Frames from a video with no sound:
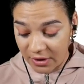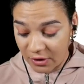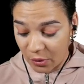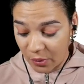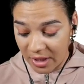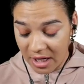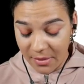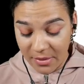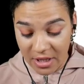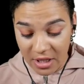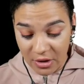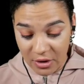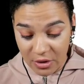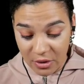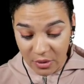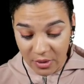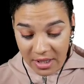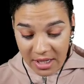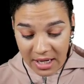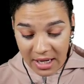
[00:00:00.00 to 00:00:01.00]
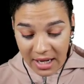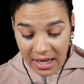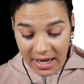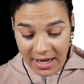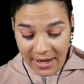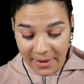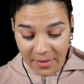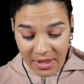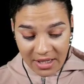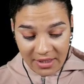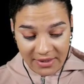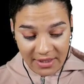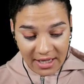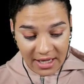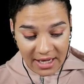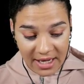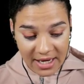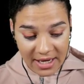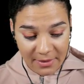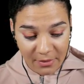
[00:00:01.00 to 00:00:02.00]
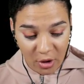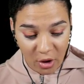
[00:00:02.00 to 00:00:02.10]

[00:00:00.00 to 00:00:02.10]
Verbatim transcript: So what I'm going to do um, is I am